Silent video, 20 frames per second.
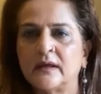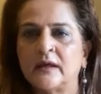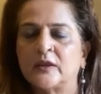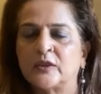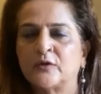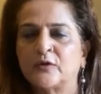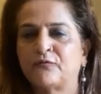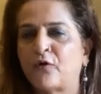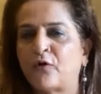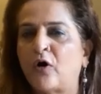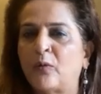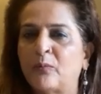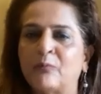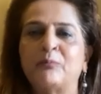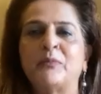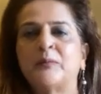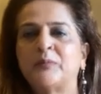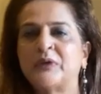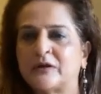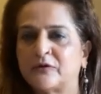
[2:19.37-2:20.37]
The form may
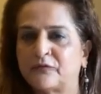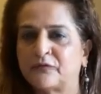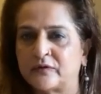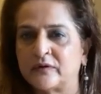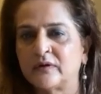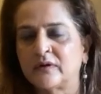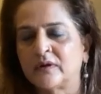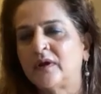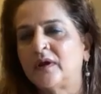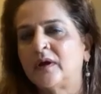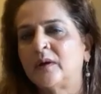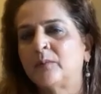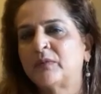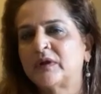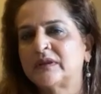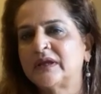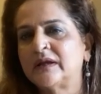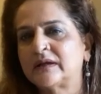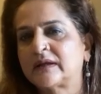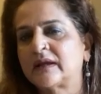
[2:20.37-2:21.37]
be different, but
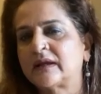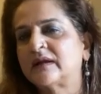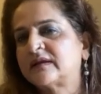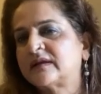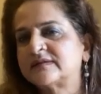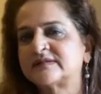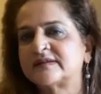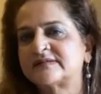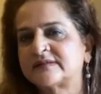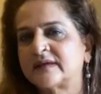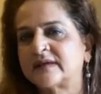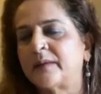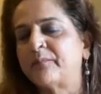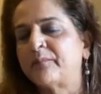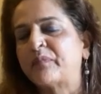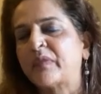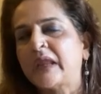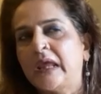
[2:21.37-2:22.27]
the intent is the same.